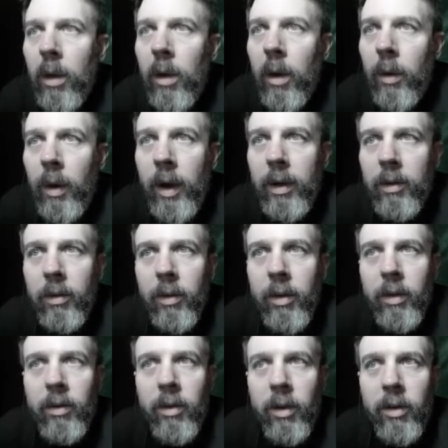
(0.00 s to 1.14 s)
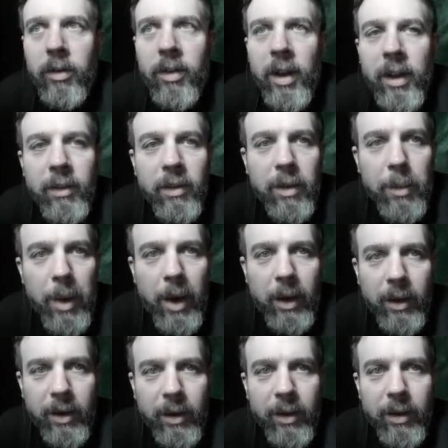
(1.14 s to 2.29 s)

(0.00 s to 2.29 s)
Alright, so this is our second schematic.